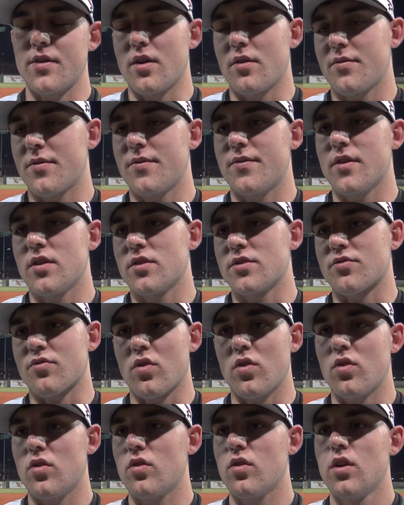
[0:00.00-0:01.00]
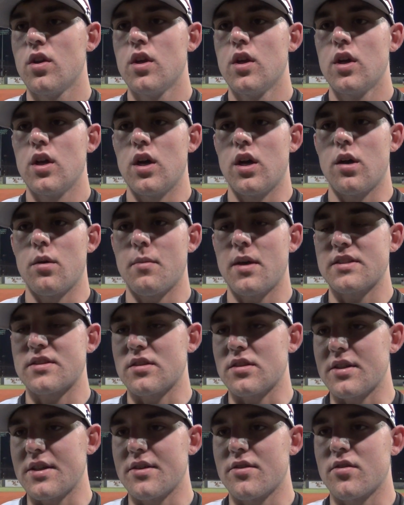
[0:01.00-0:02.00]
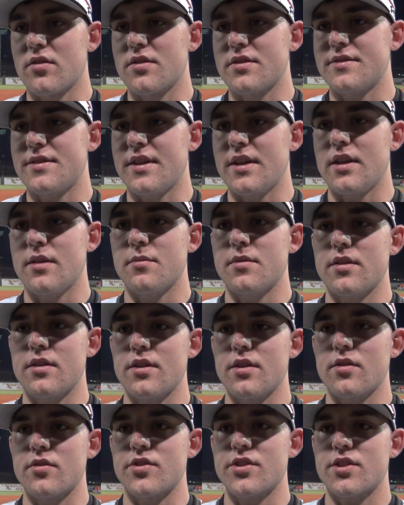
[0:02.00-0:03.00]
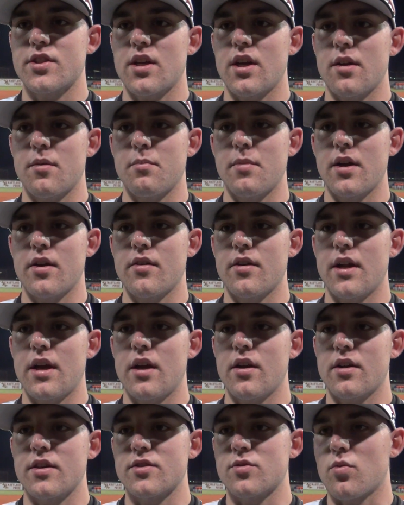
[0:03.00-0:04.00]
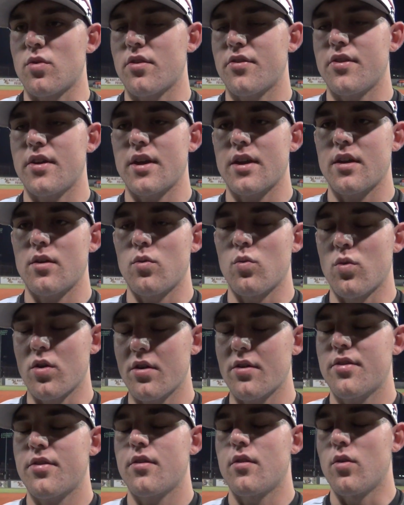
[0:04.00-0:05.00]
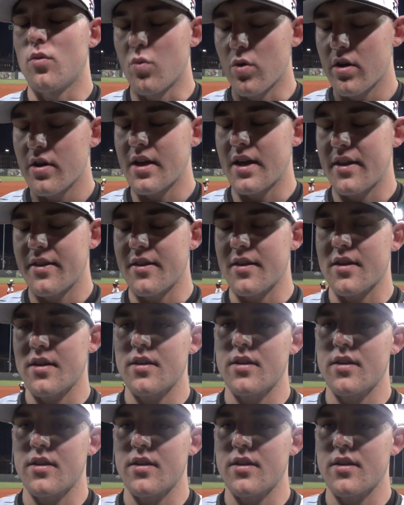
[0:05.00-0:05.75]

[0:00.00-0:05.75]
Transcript: fulfill his role as a leader on the team, and just kind of bearing down in his work ethic.